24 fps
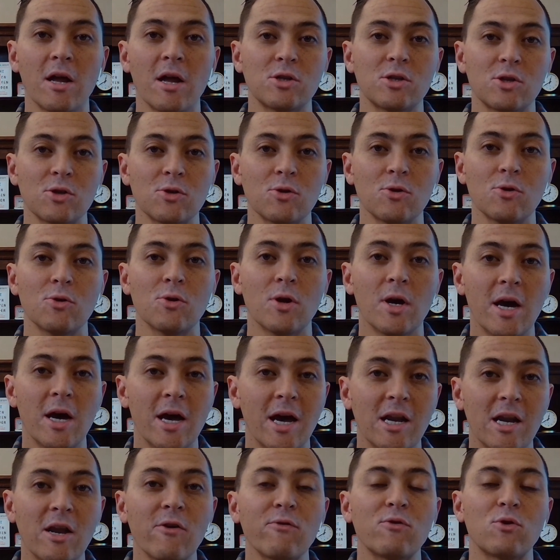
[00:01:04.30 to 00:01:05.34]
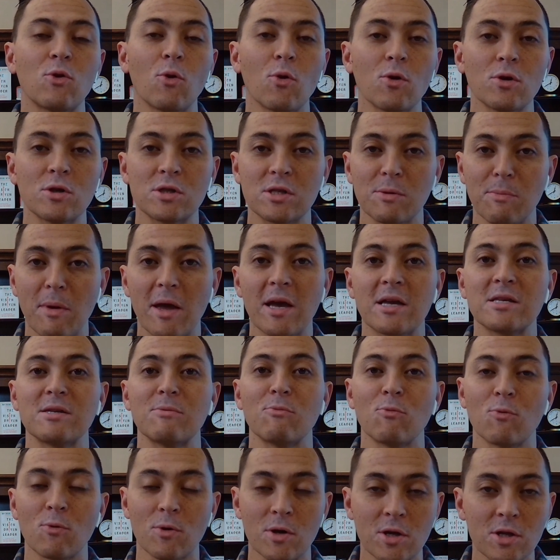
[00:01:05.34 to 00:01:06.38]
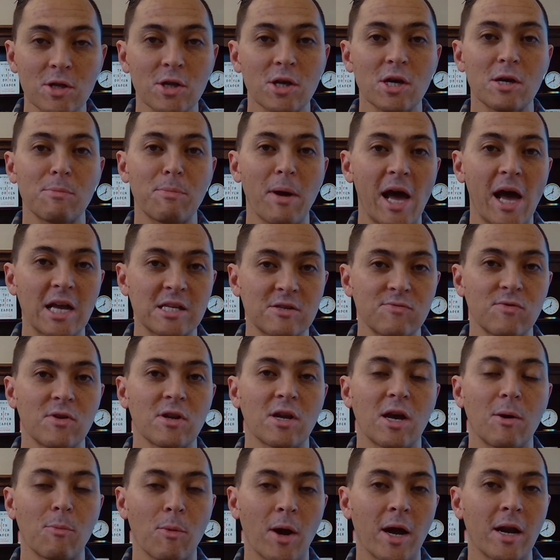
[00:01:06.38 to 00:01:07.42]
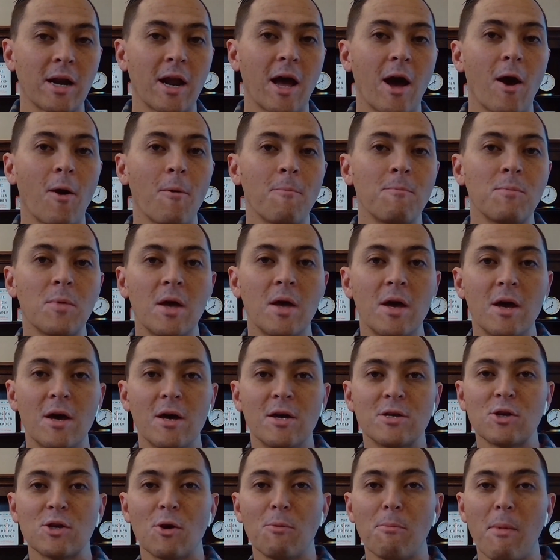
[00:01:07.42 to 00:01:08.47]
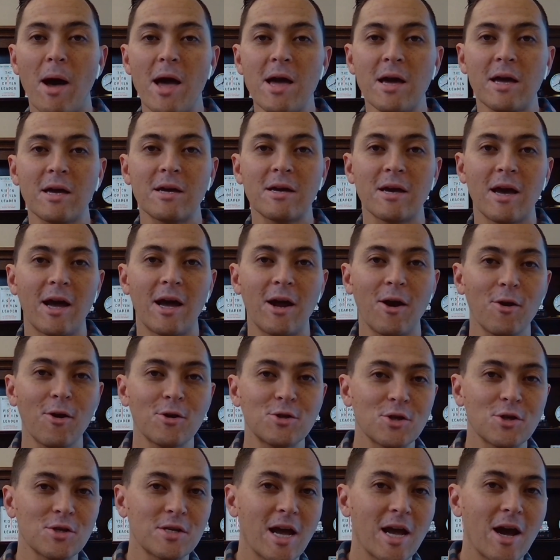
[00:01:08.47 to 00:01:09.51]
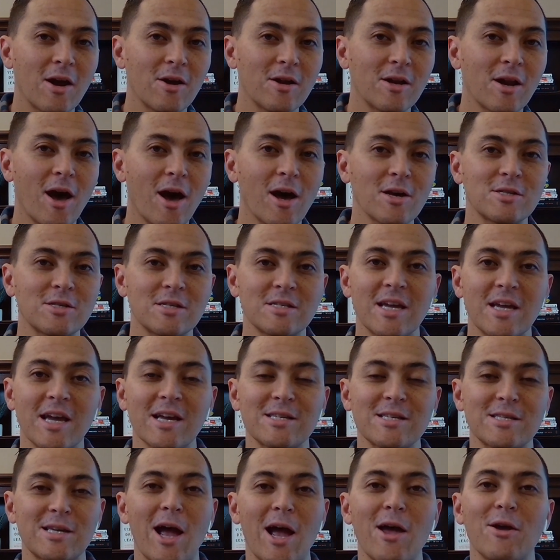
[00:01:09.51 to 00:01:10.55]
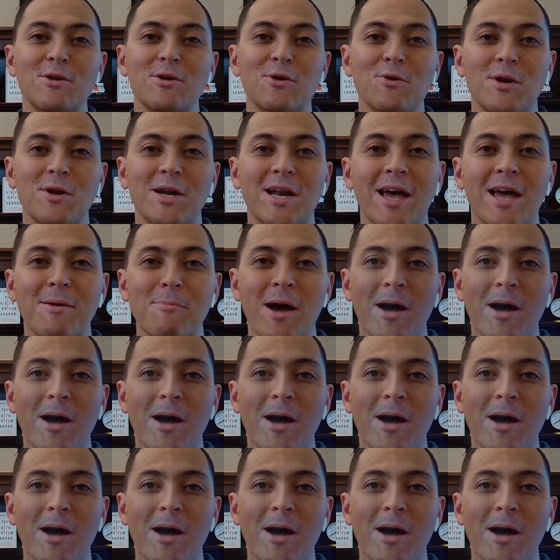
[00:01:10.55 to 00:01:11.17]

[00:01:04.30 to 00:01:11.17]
on to enough doors to make some really good passive income right now. So, Mike, I heard you're down in Austin, Texas. How are you doing today,